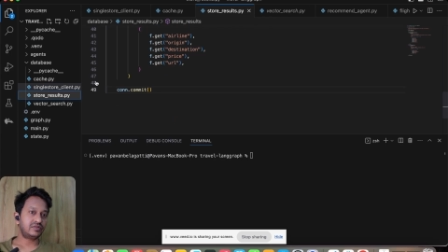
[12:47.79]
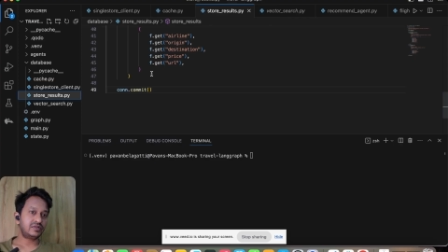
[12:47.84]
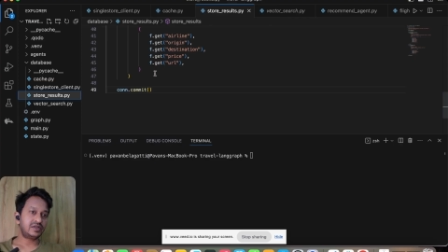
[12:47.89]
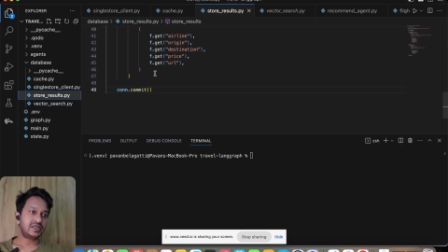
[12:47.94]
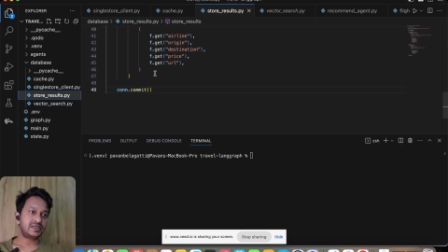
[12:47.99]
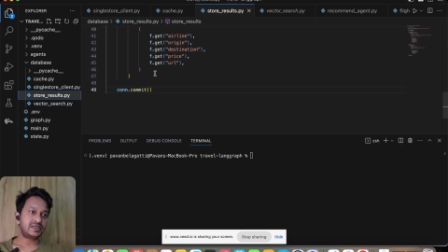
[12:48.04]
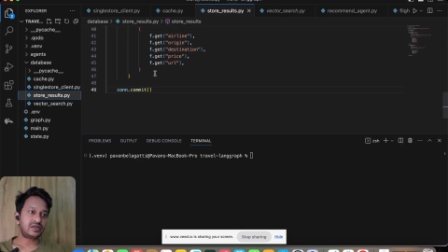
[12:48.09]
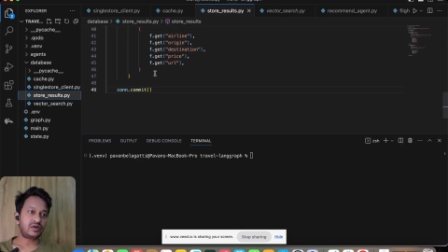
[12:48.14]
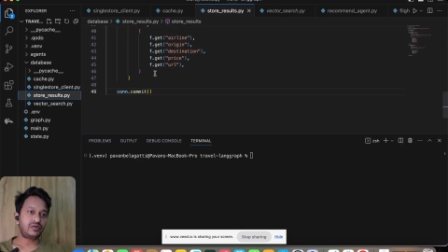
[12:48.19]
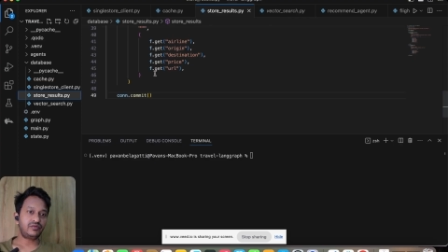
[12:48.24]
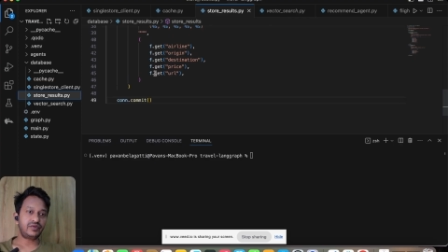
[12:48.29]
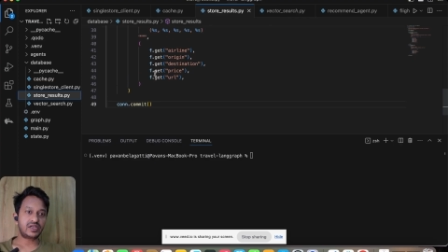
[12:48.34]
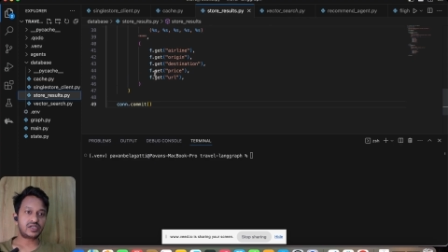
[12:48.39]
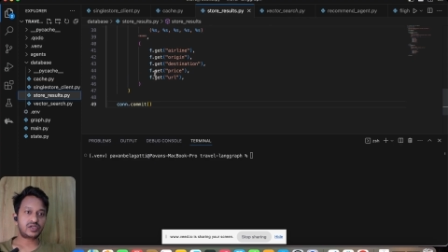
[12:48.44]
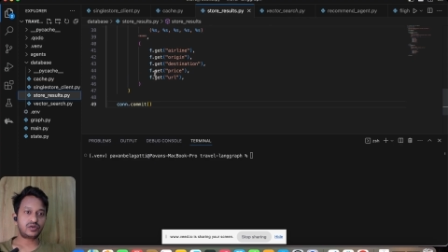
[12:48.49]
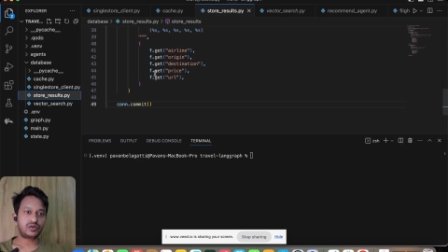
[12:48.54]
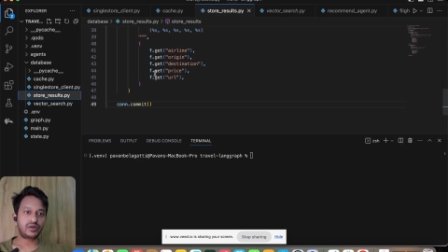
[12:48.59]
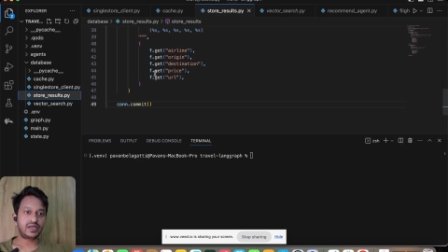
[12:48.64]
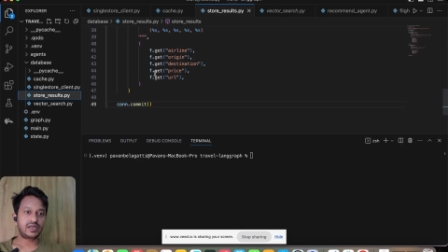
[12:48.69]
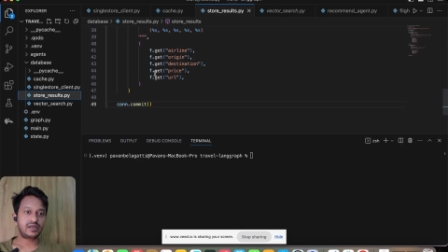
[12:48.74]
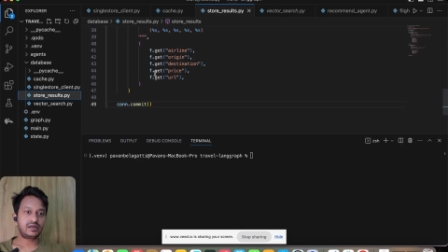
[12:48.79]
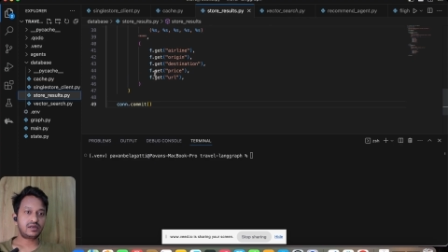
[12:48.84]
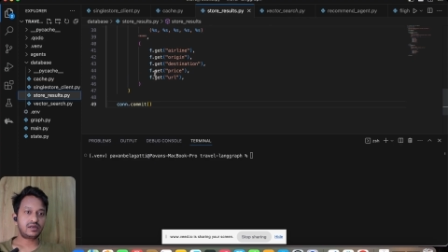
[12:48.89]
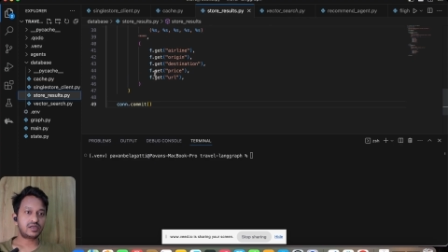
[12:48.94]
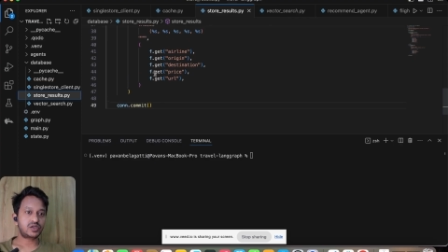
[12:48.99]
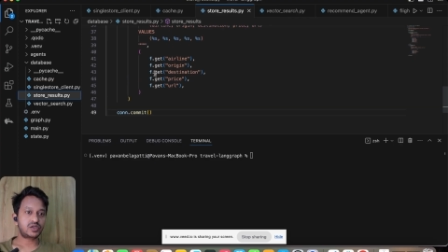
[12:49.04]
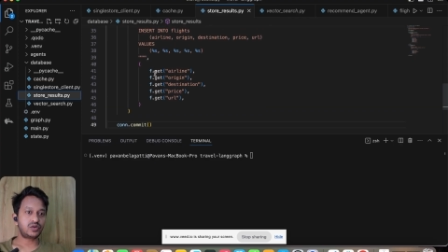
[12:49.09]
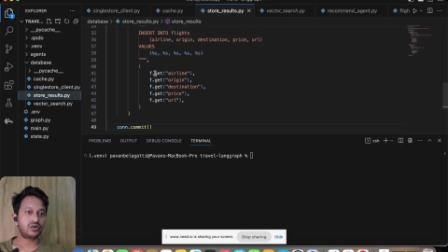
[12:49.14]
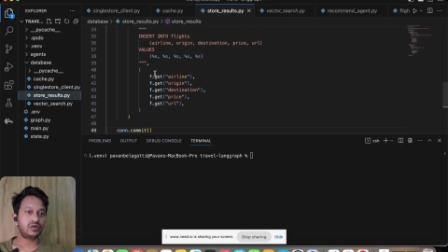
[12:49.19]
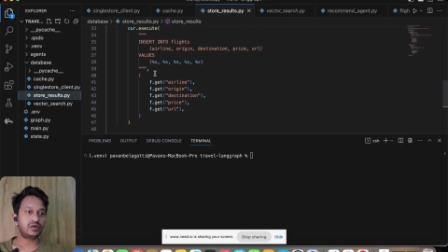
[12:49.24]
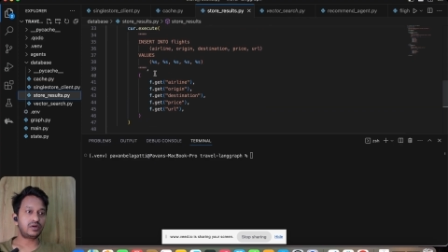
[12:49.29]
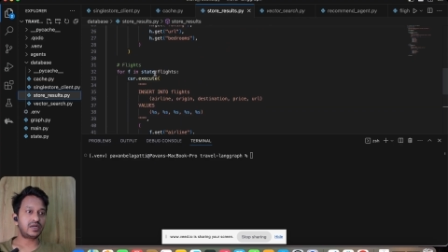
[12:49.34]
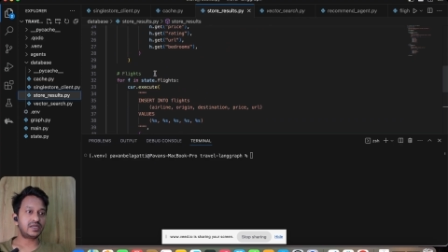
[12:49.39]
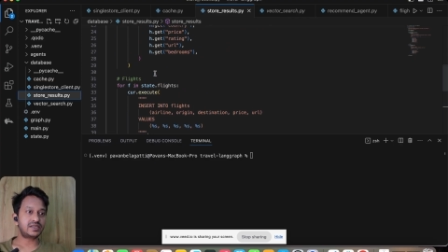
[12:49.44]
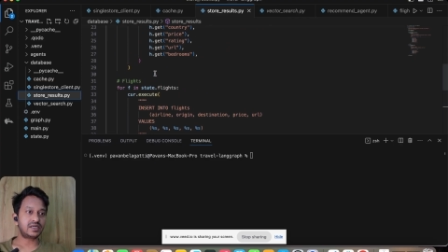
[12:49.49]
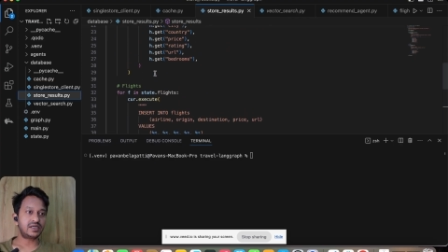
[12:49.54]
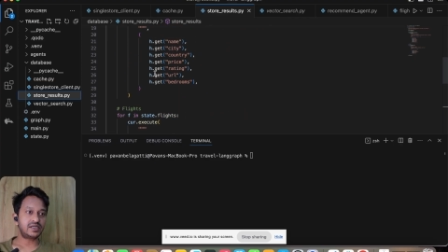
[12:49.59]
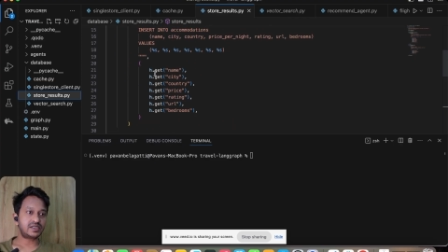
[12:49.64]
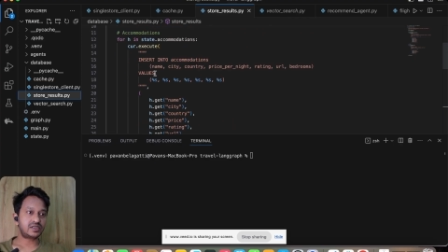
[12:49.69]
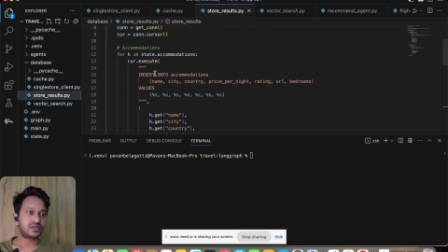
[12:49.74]
this is how we are storing store
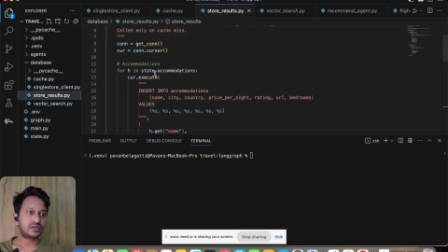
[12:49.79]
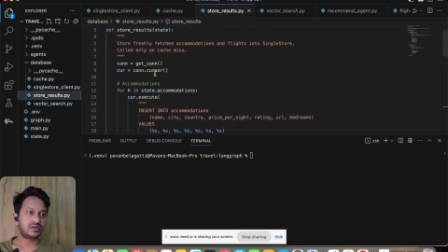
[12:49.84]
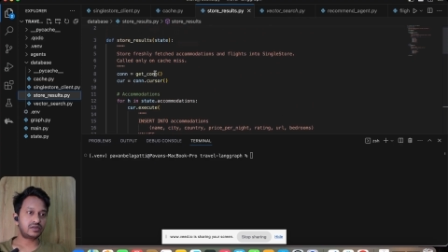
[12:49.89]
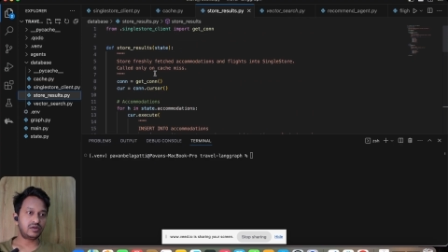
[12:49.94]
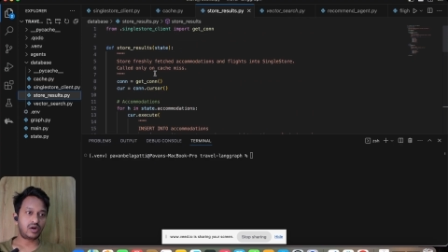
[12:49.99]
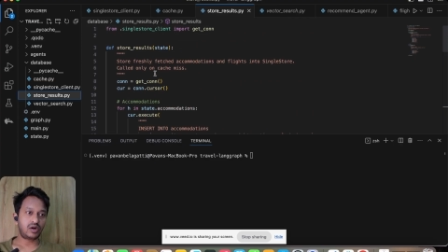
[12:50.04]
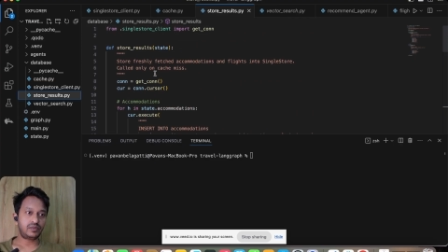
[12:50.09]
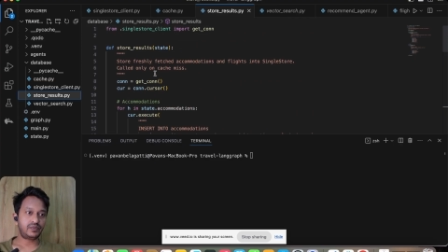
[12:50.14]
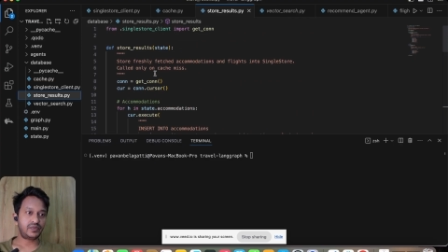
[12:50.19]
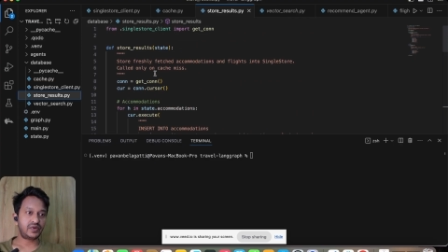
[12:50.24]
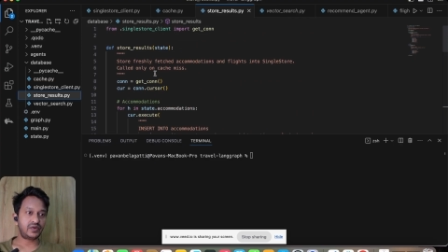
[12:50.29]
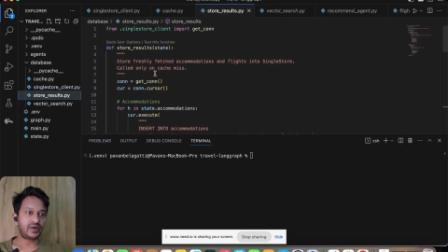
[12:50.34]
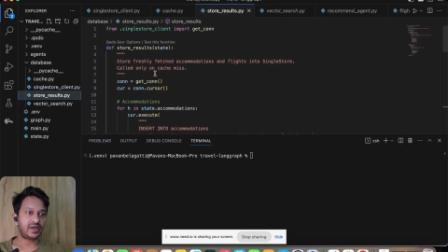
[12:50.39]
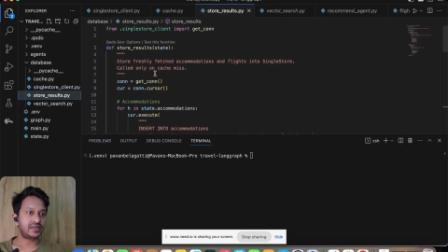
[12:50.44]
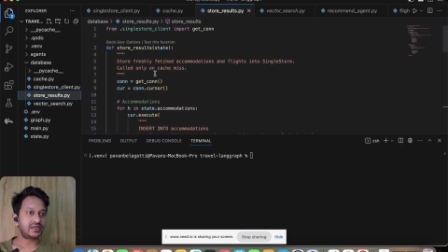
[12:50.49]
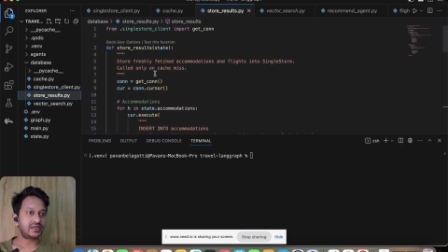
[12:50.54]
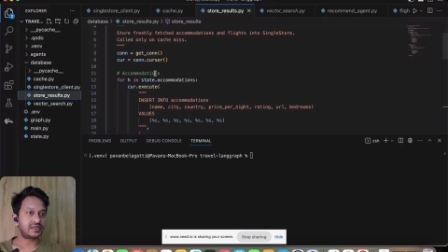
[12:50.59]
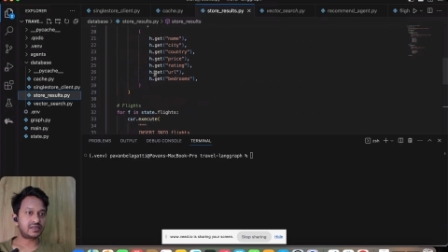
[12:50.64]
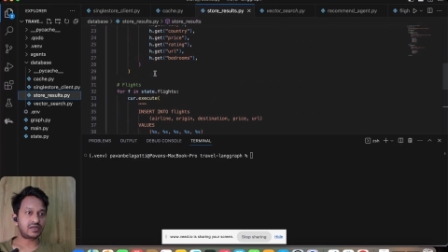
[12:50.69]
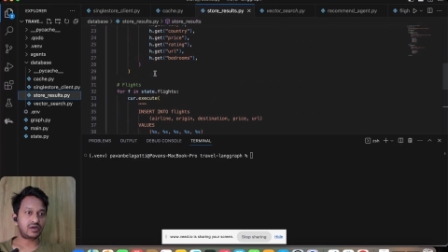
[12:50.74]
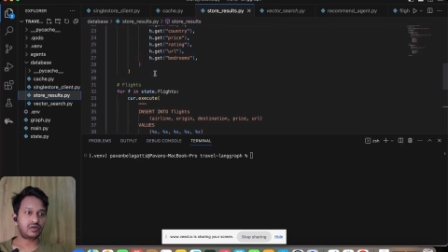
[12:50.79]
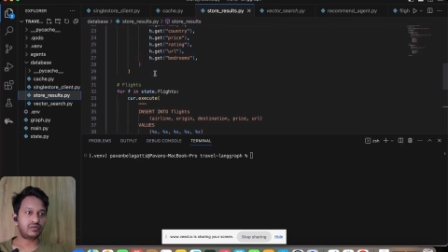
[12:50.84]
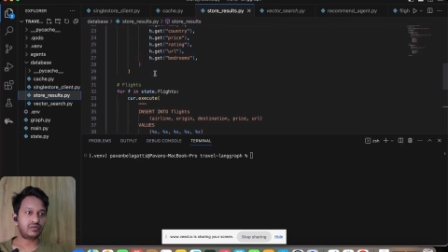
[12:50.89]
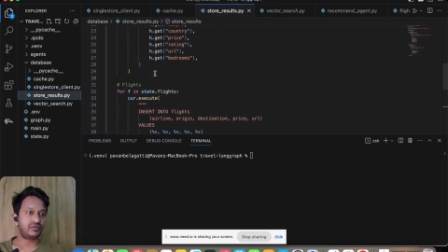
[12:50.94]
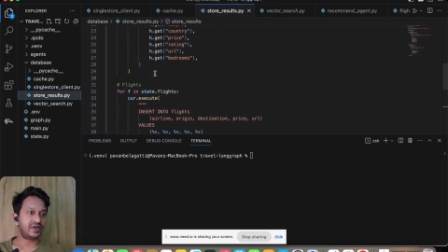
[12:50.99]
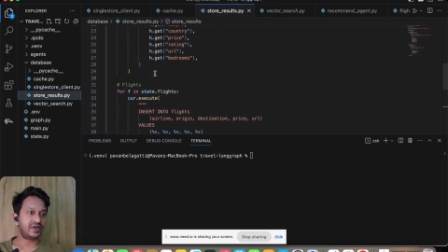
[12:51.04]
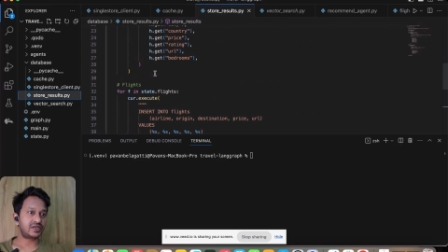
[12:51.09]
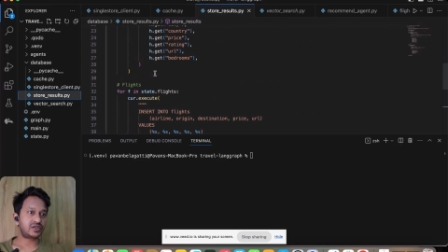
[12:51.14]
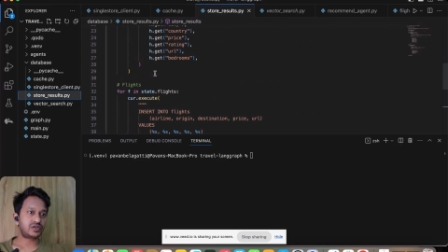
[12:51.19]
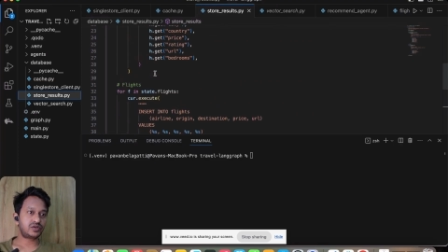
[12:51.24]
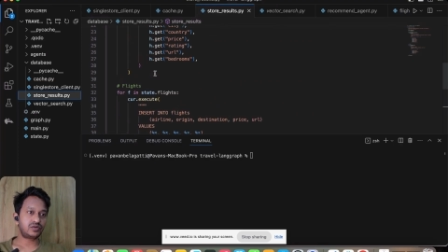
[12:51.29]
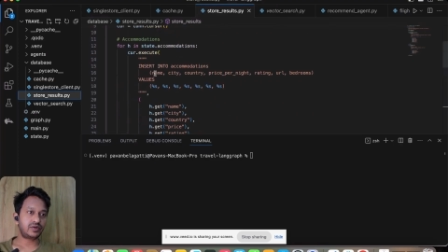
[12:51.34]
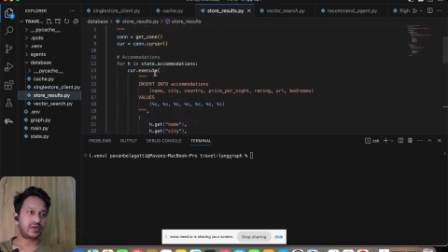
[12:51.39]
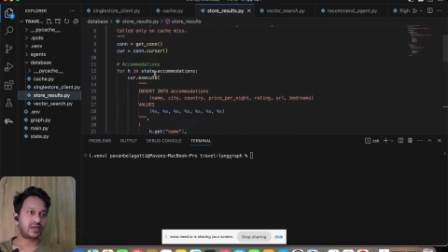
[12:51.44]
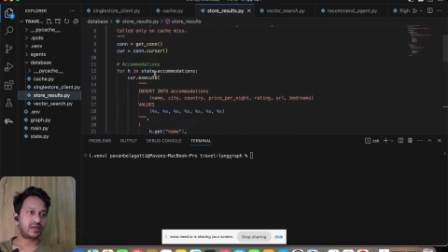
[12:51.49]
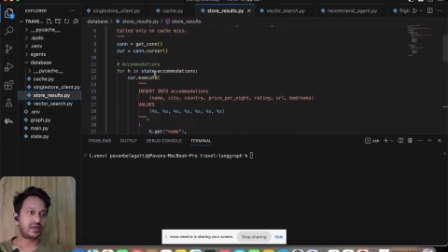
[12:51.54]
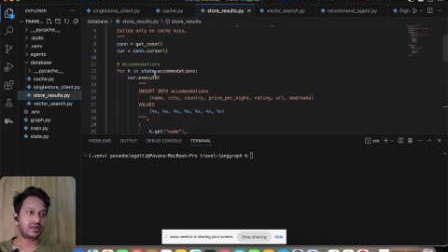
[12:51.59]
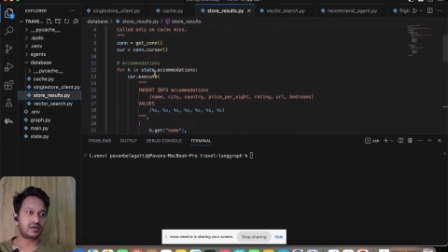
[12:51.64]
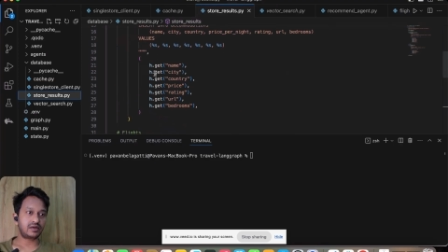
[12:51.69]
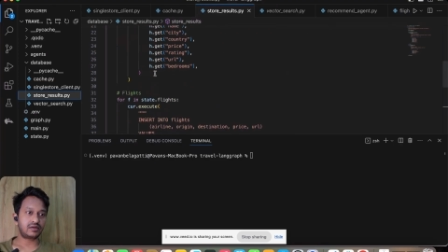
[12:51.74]
results.py this is how we are
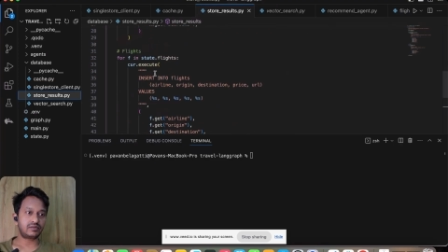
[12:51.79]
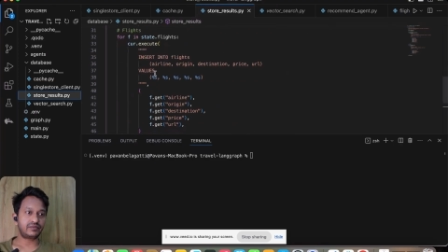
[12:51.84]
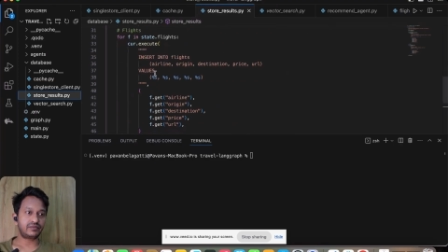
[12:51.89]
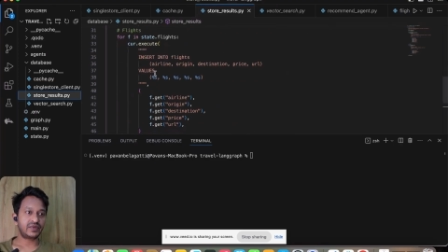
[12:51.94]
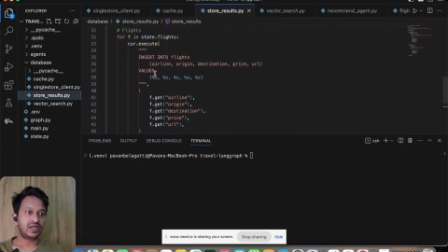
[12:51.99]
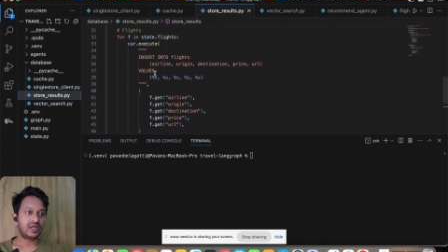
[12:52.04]
storing in a